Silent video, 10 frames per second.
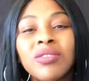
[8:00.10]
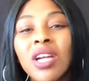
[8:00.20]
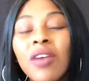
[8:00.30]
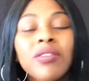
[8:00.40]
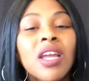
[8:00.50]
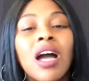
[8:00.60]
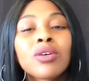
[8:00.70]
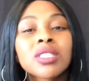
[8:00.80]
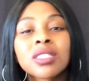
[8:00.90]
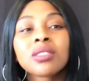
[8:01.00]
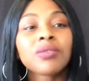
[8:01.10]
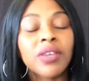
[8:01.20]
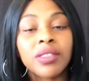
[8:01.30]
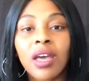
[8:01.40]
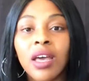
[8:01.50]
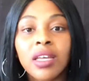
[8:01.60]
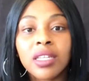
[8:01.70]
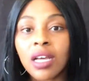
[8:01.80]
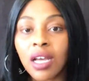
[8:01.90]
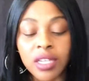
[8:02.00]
the recovery house and stuff like that.